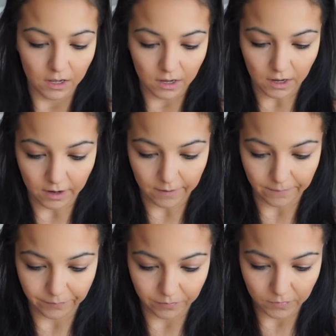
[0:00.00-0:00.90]

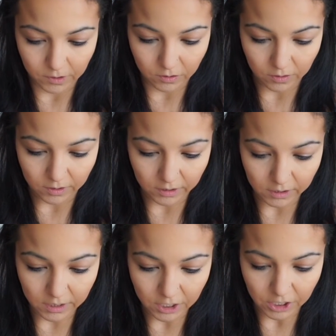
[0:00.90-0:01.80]
So this is
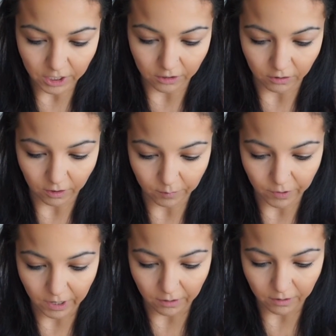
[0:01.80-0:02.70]
in the shade Dark
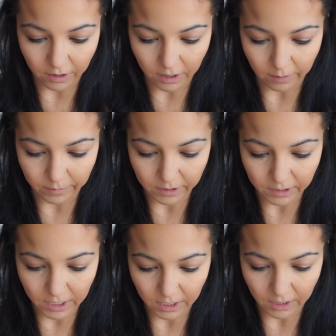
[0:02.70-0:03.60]
Brown, and I'm just
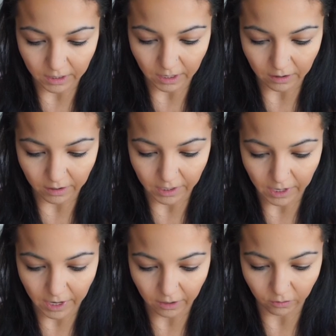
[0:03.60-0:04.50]
taking that on an
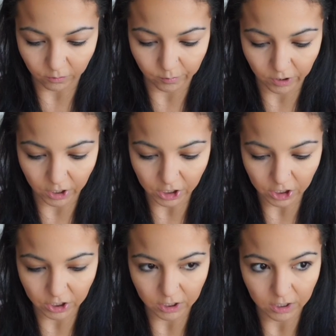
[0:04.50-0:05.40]
angled
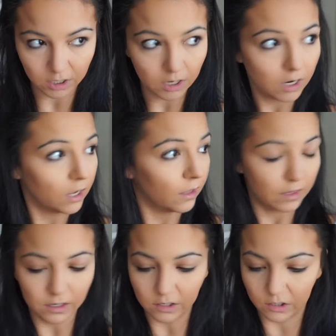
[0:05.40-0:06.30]
brush.
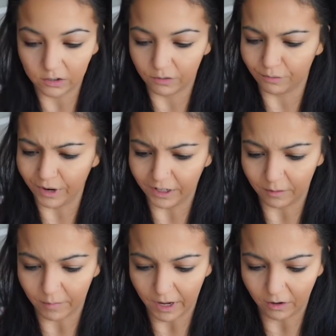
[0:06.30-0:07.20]
This is just a
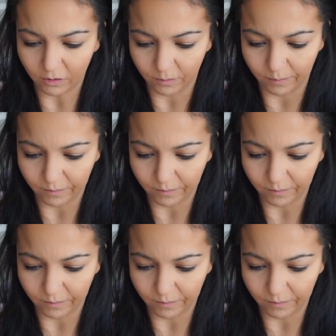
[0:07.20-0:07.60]
random angled